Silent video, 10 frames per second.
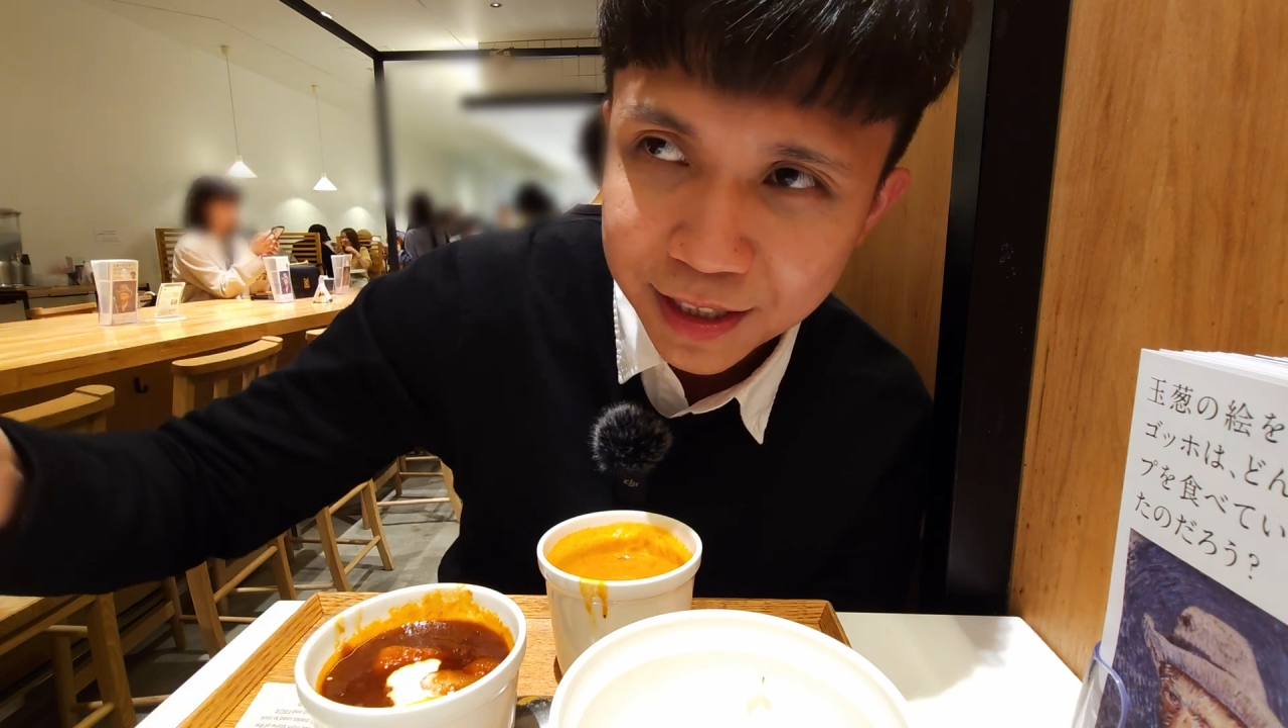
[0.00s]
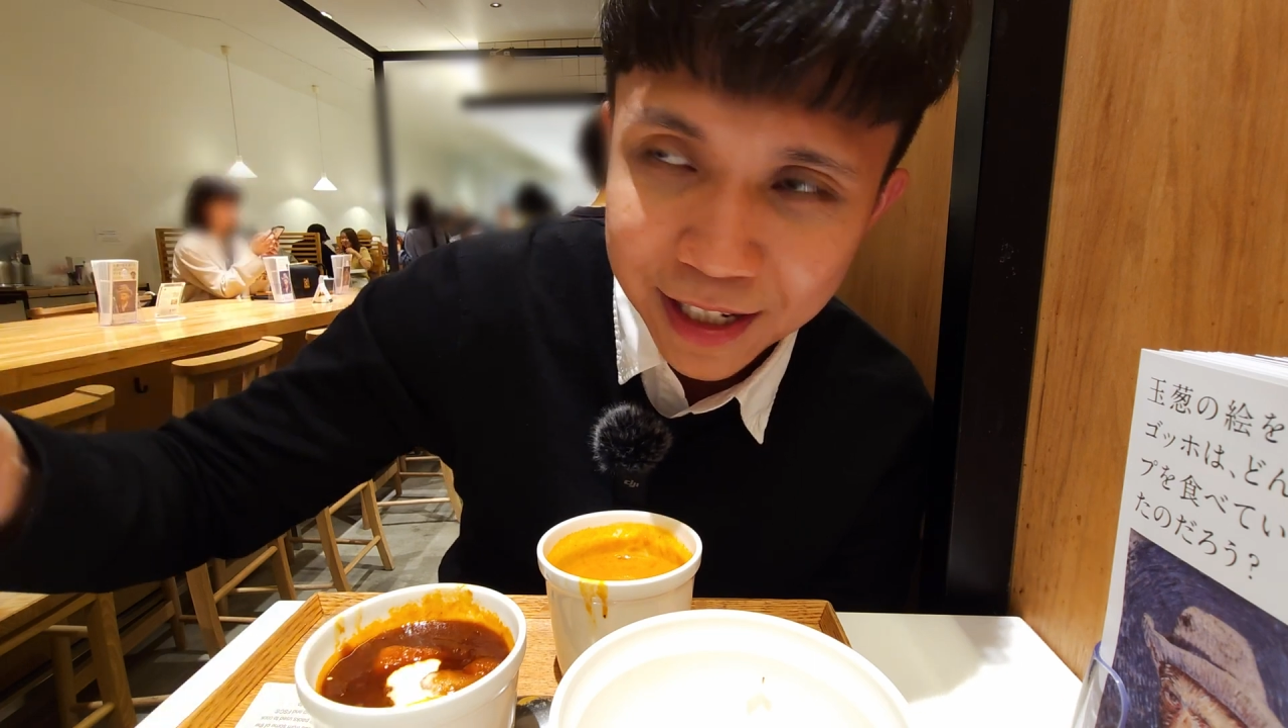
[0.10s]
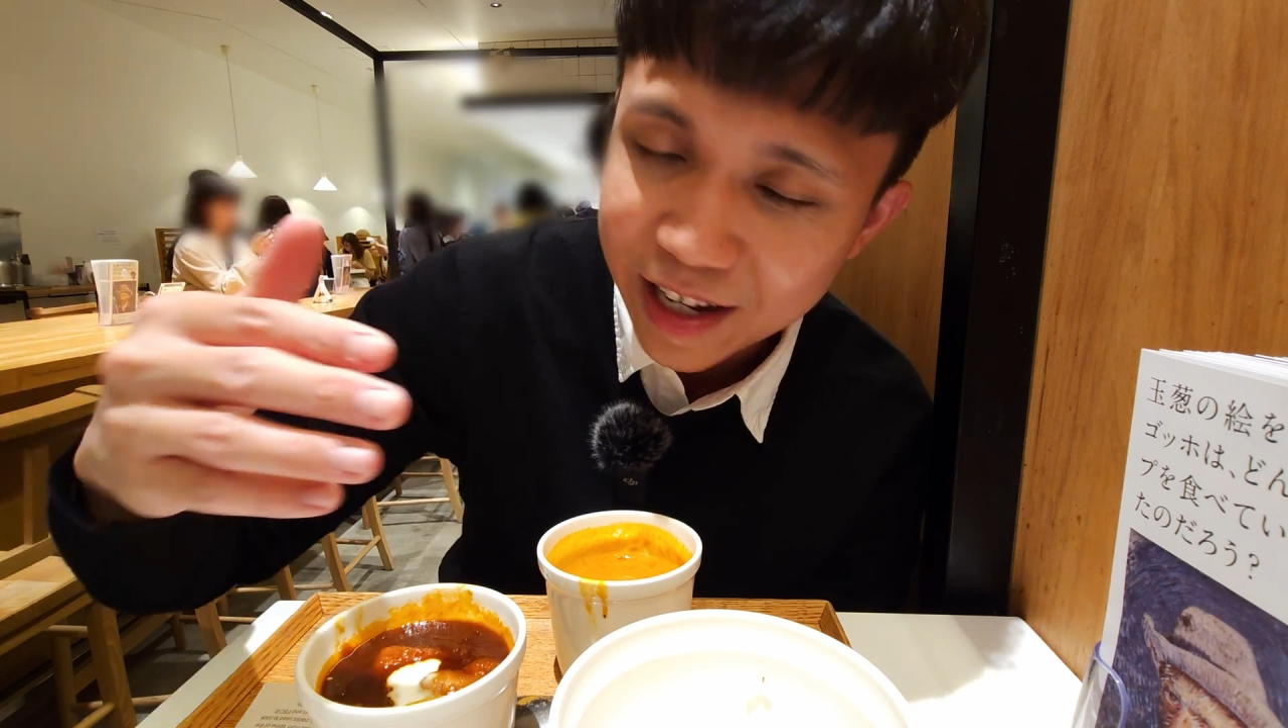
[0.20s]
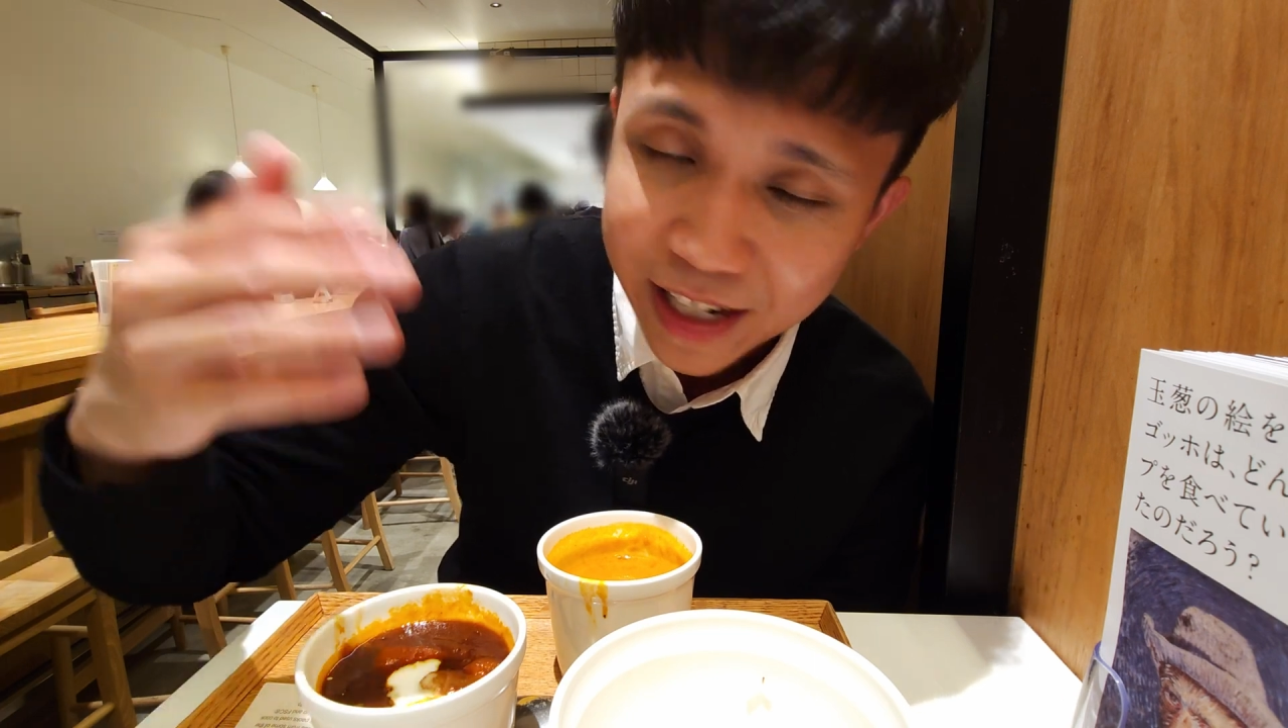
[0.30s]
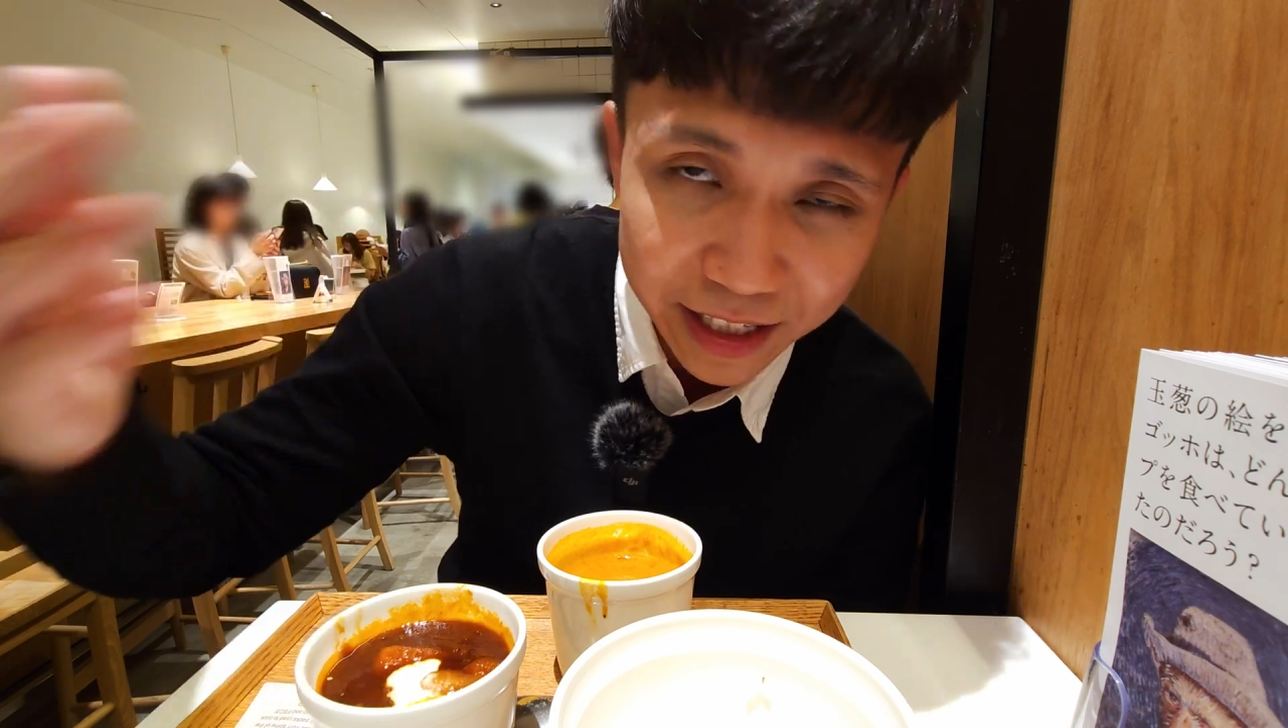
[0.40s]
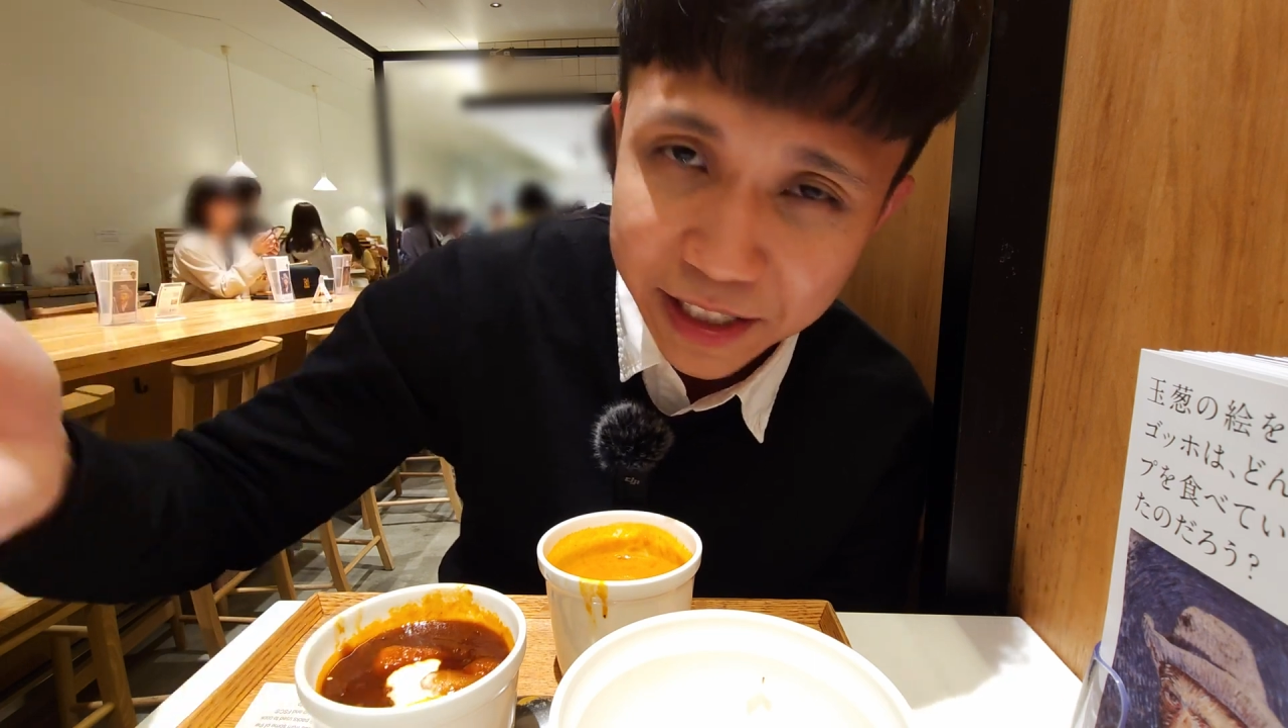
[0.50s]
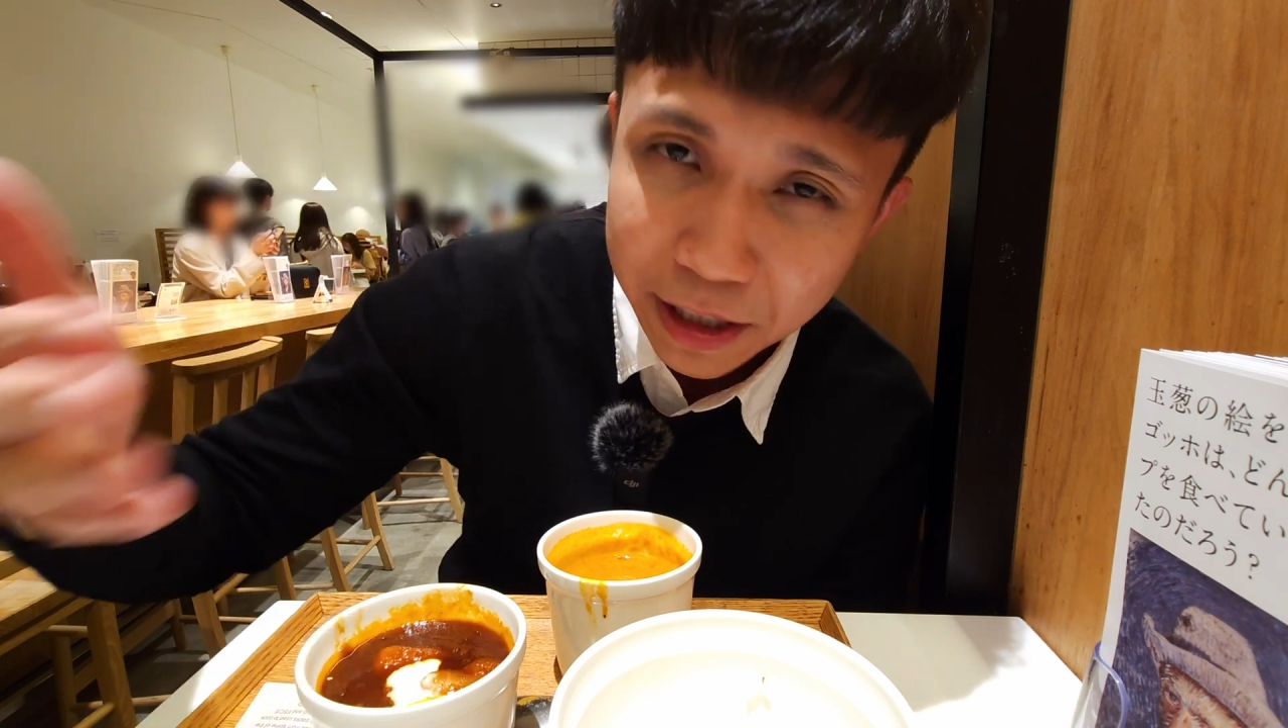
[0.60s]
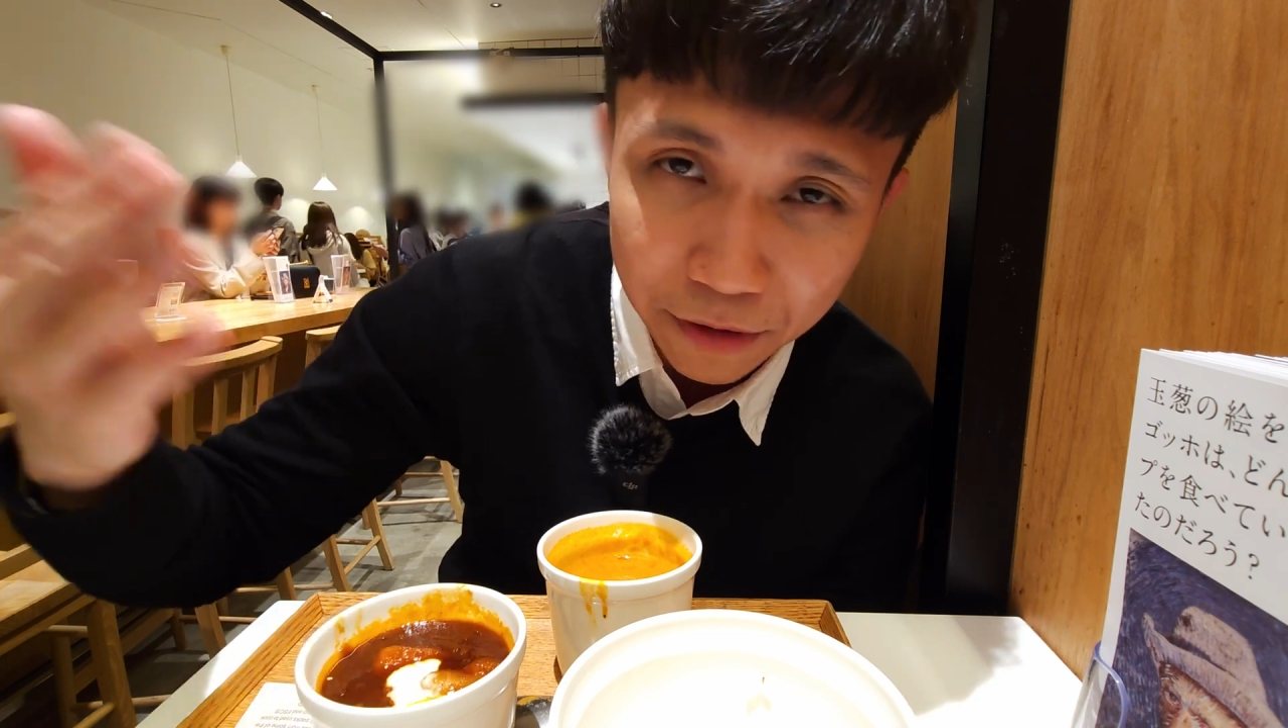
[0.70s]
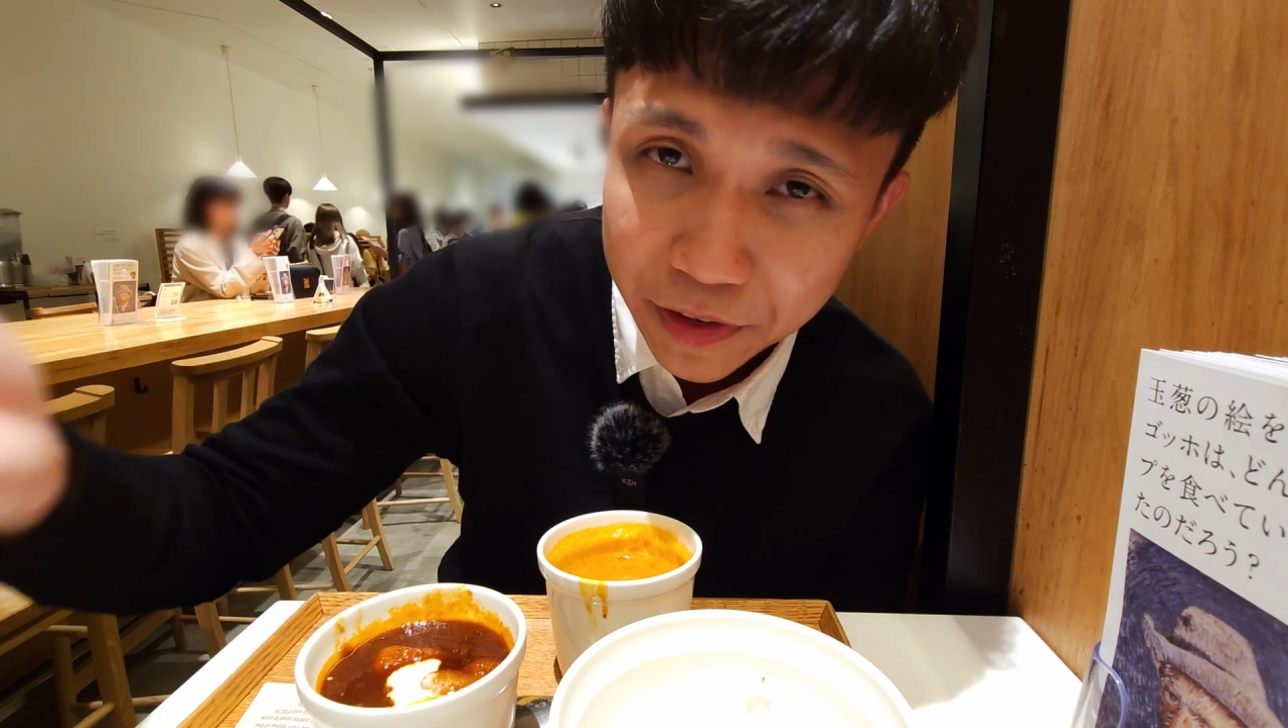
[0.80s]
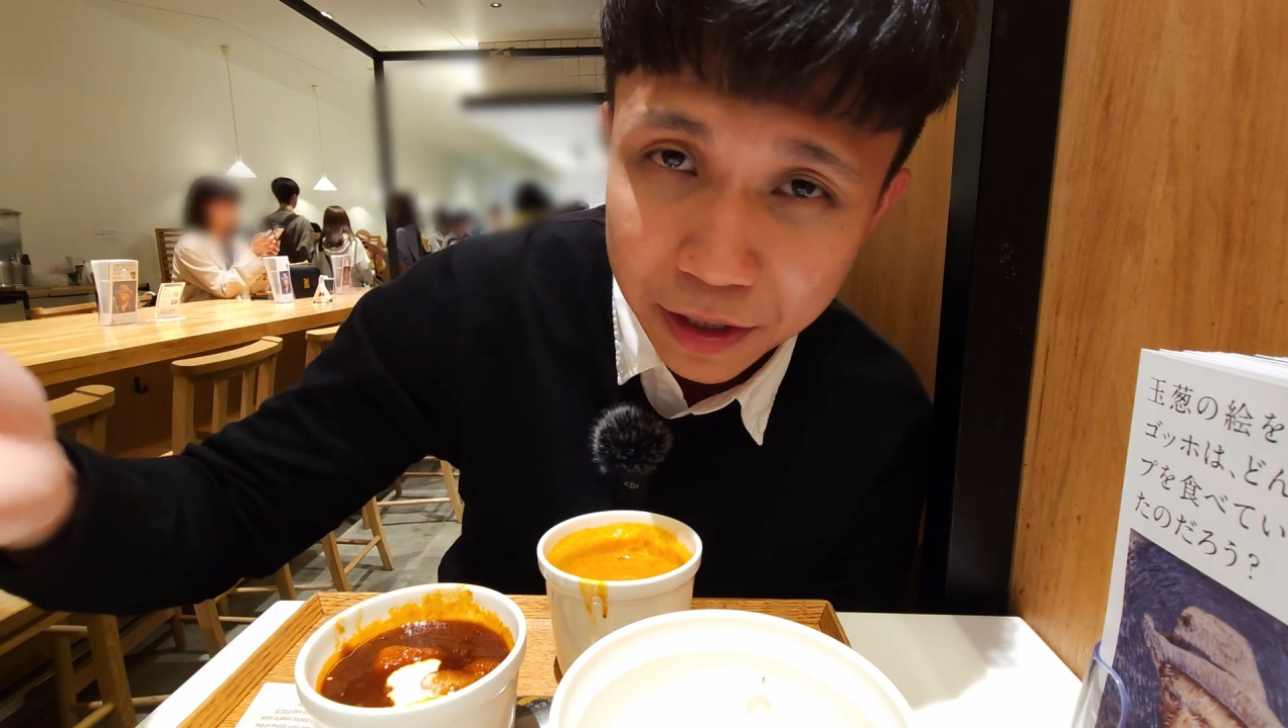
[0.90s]
And at the end
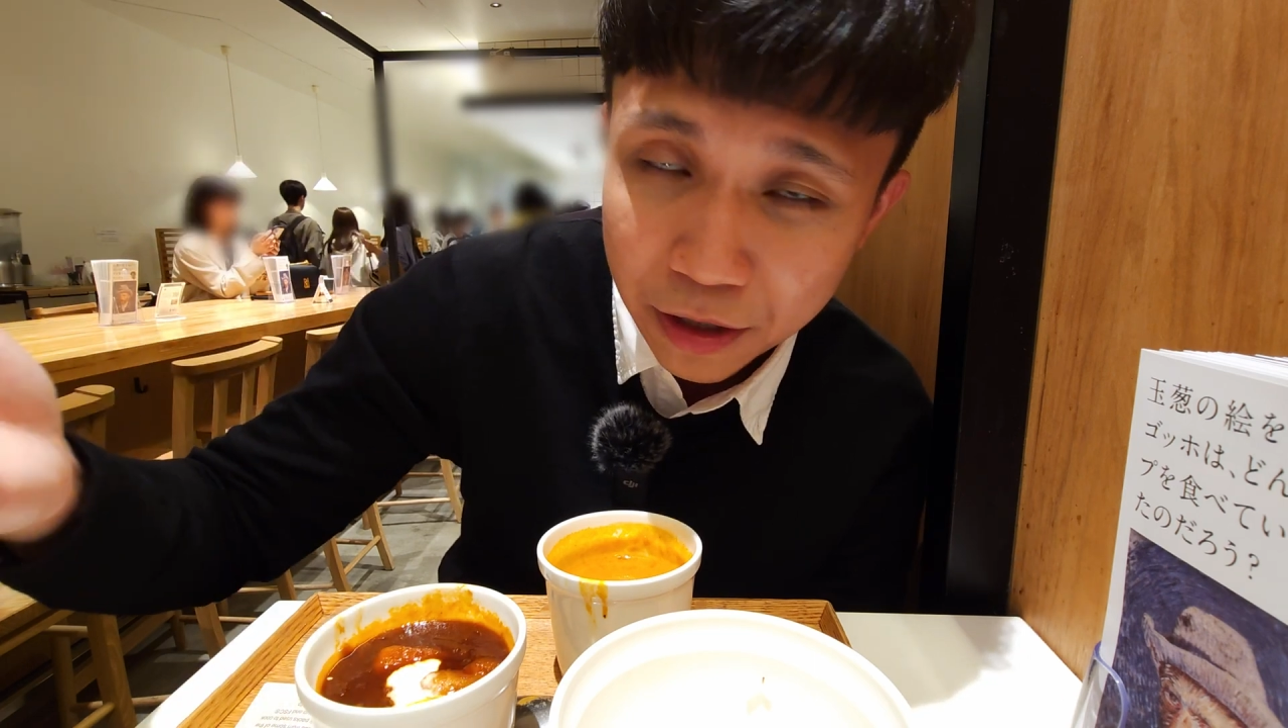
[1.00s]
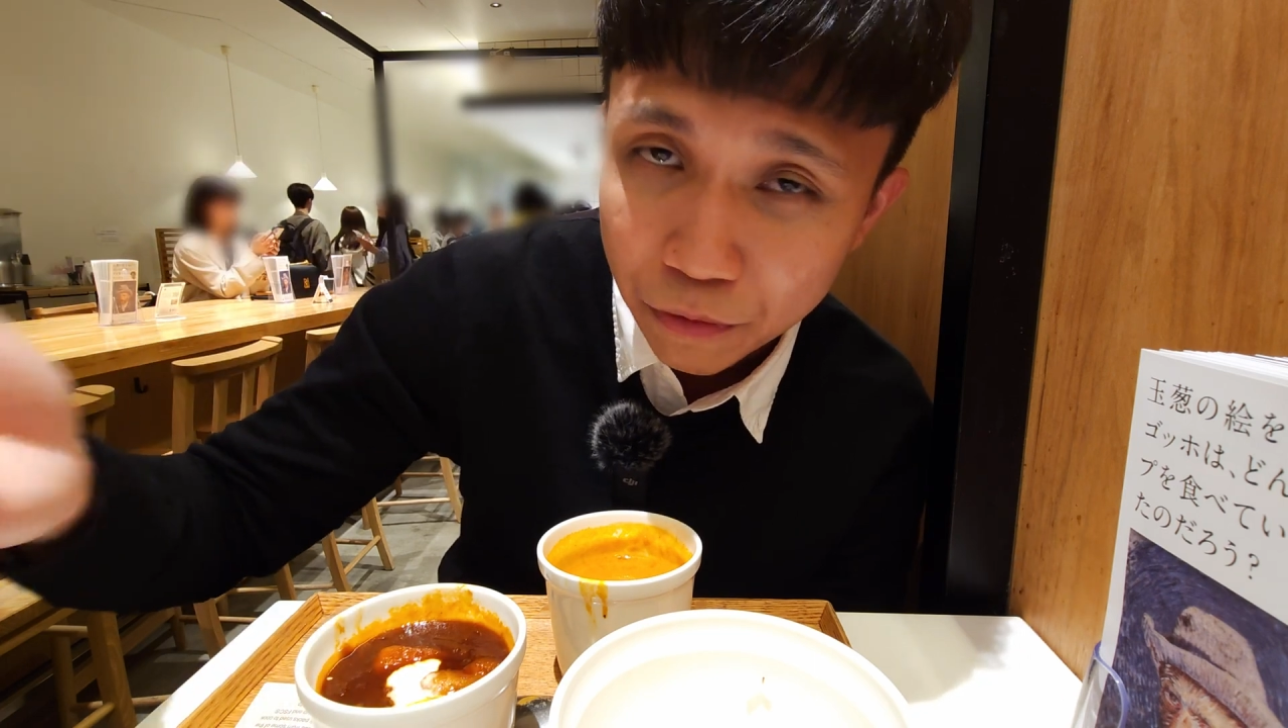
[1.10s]
of it,